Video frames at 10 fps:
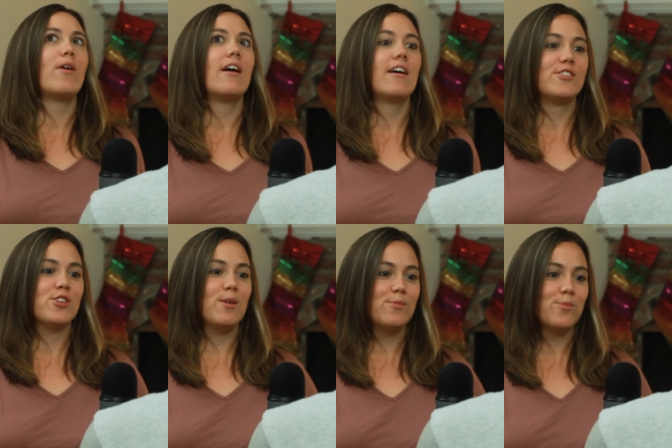want a
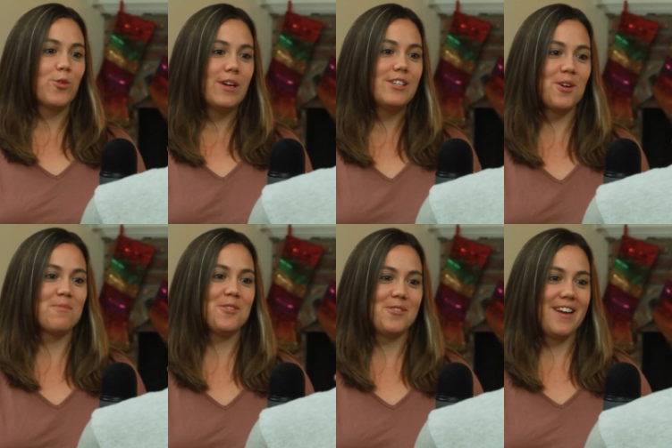green
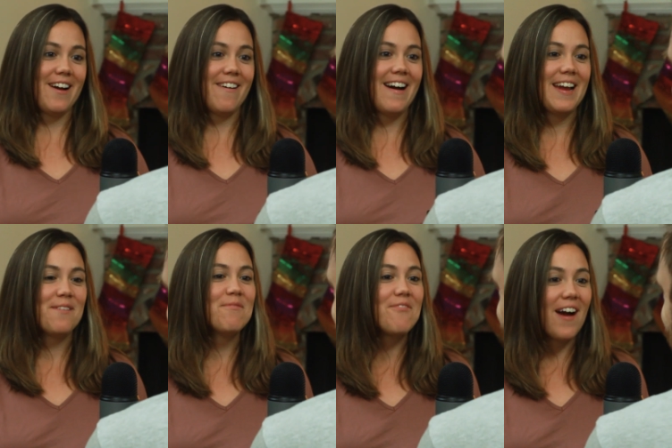jumpsuit now. I
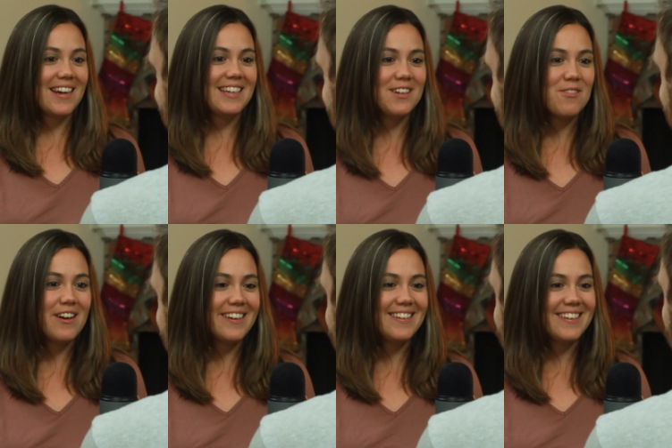am finding
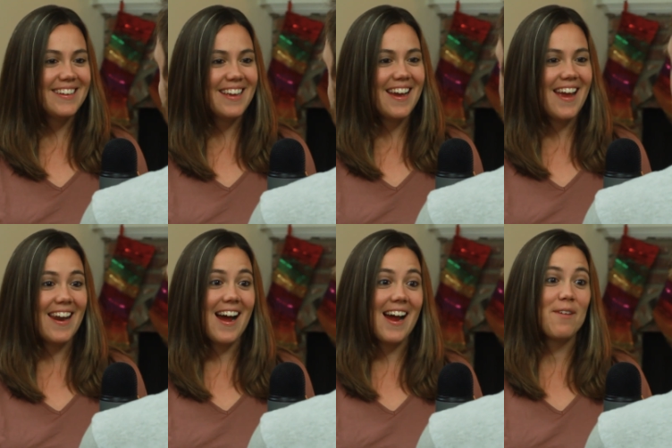one,
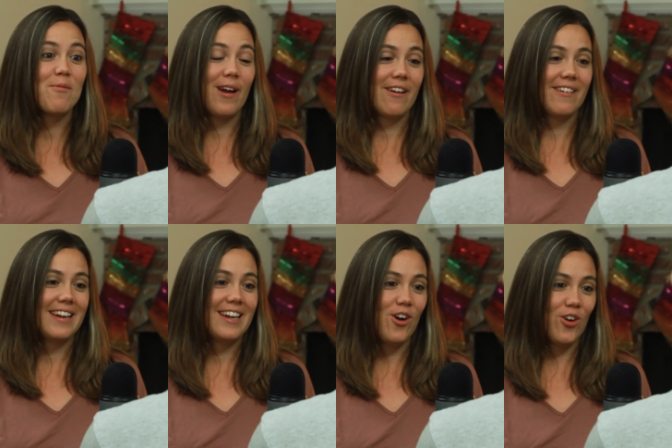and I am
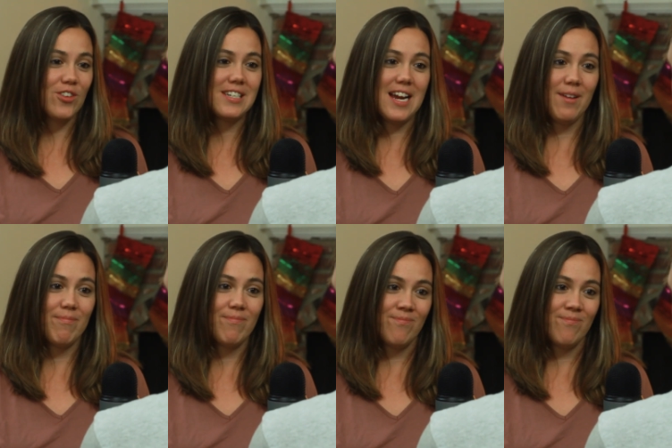wearing it all the time.